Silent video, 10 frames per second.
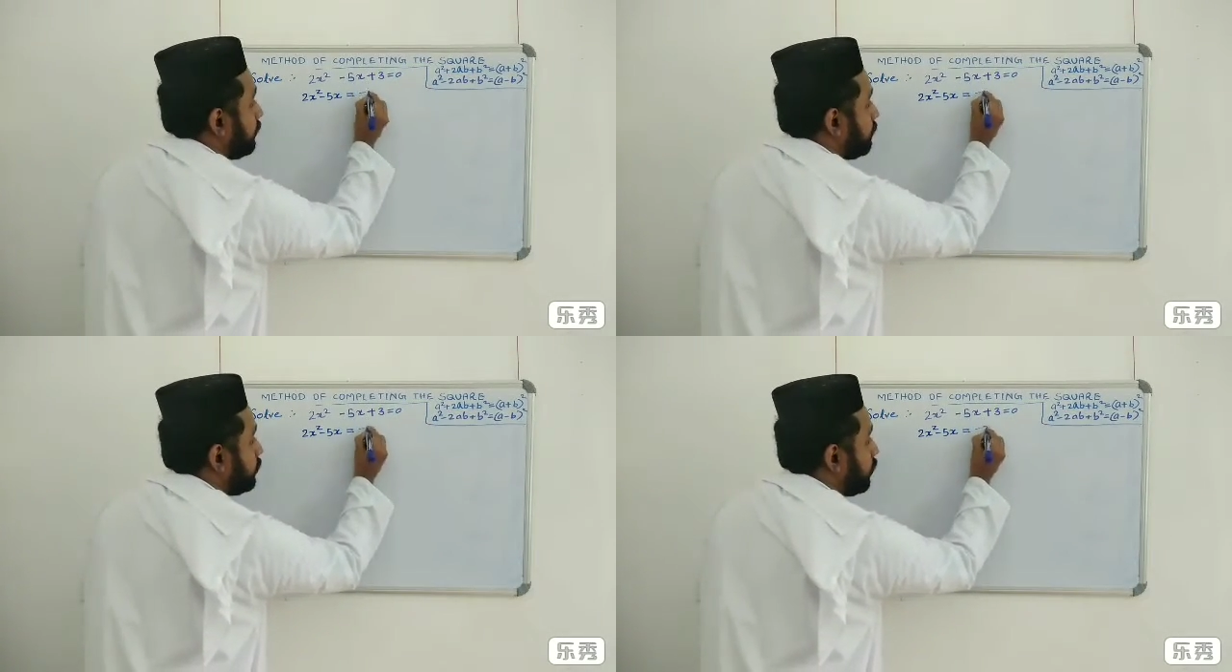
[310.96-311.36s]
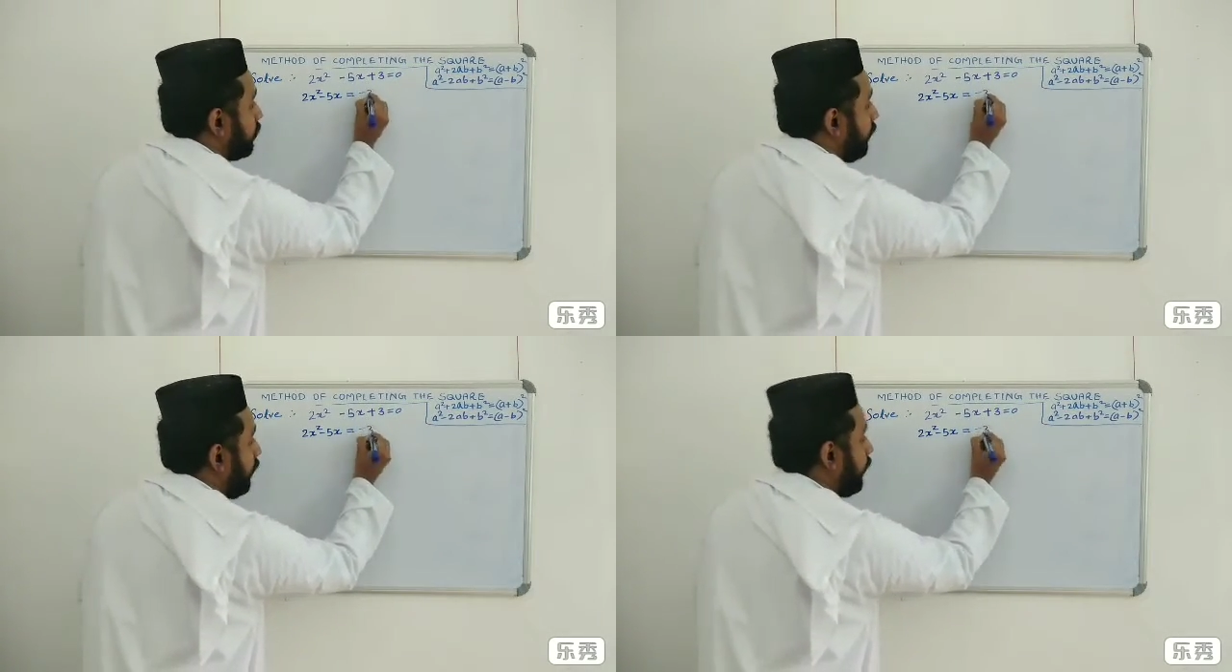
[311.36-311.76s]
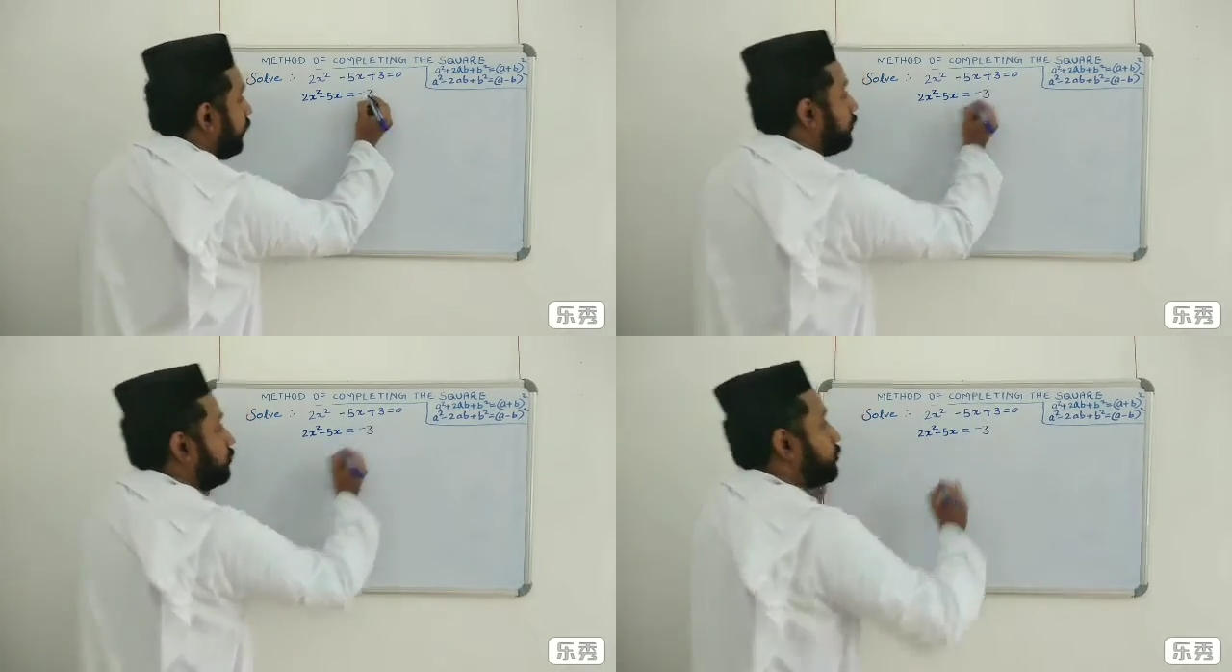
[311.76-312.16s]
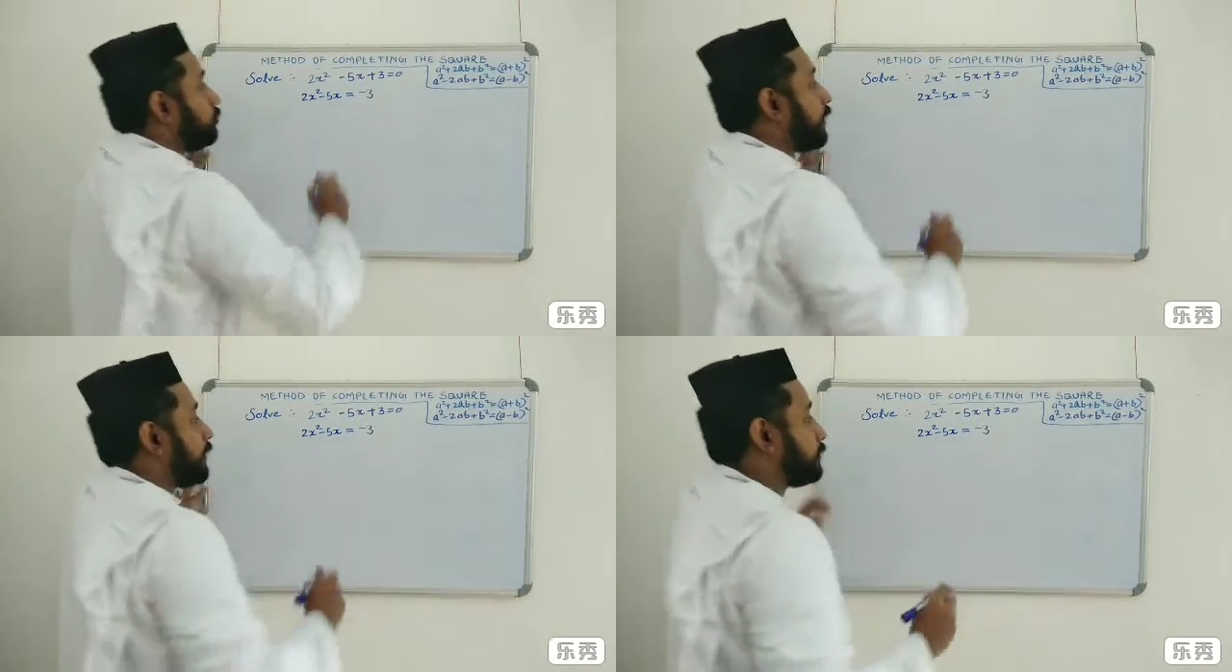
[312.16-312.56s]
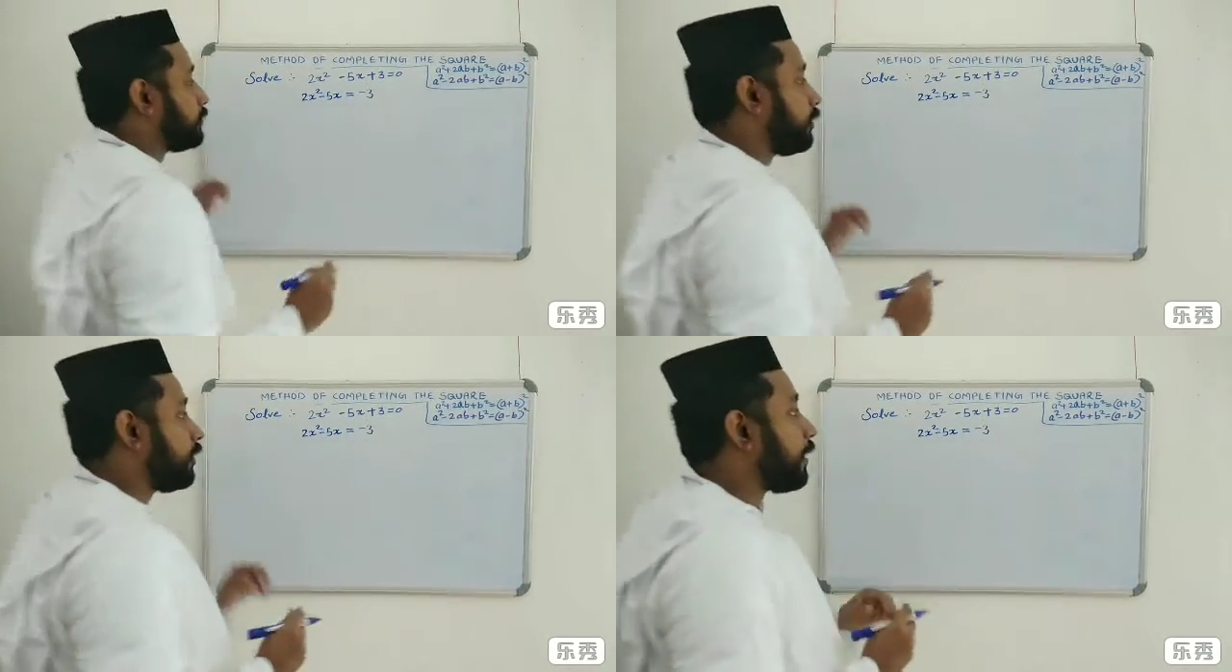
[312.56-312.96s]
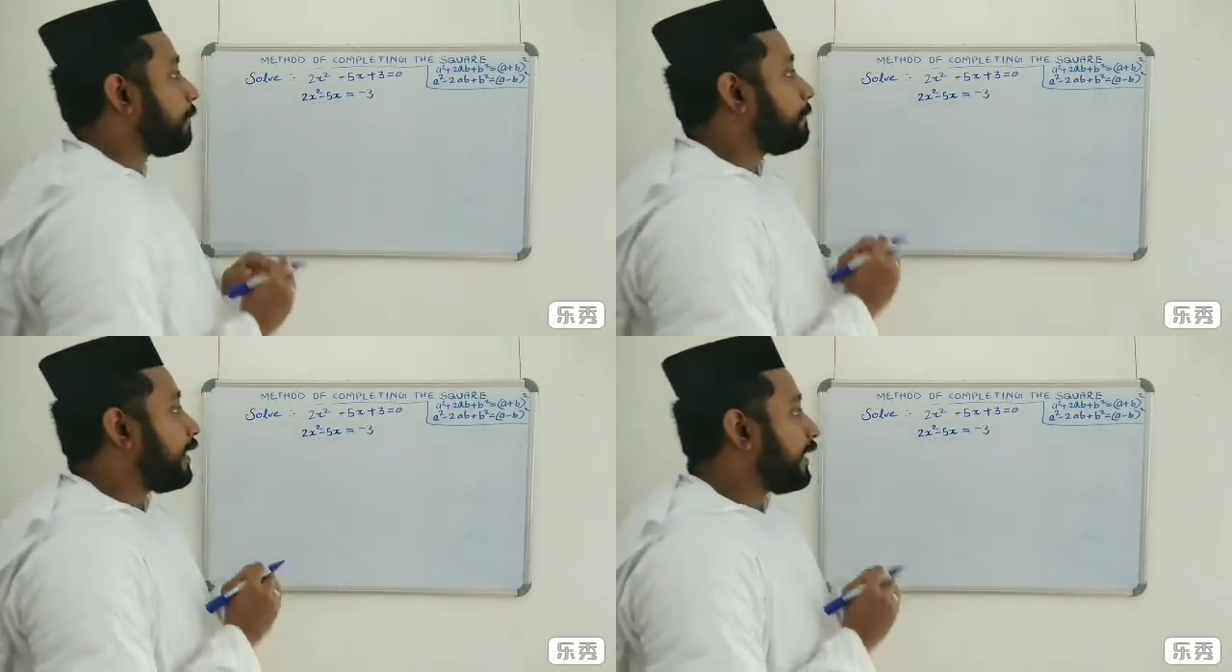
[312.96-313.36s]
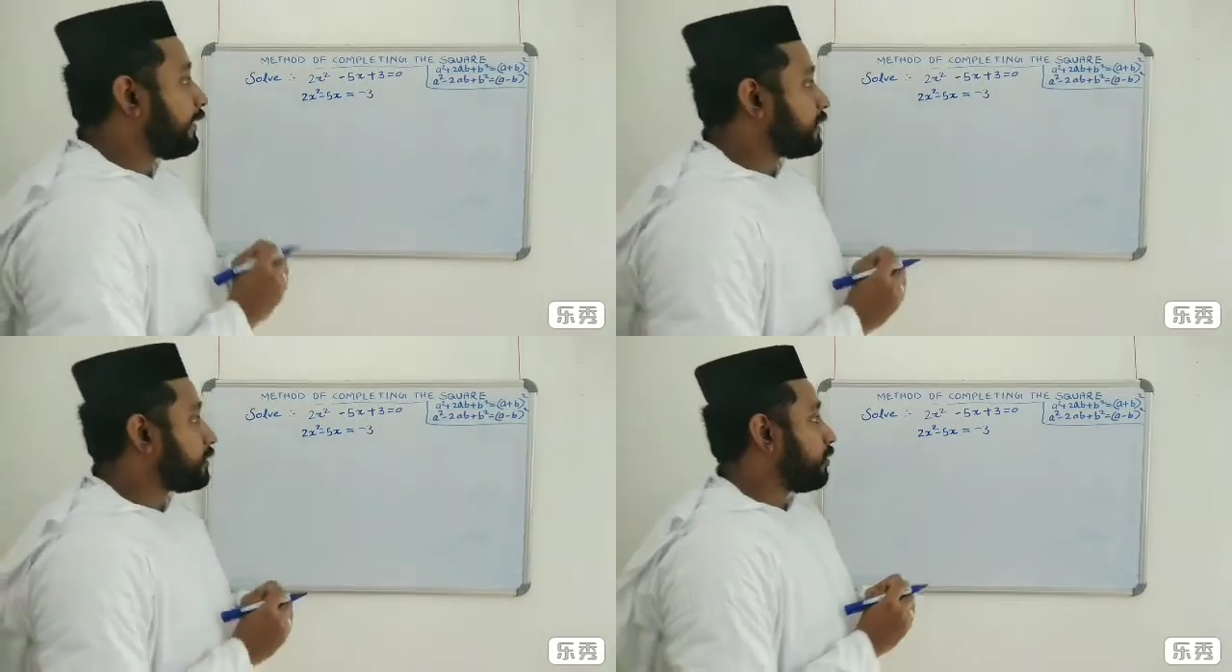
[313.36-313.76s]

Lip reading: step is over. 2x square minus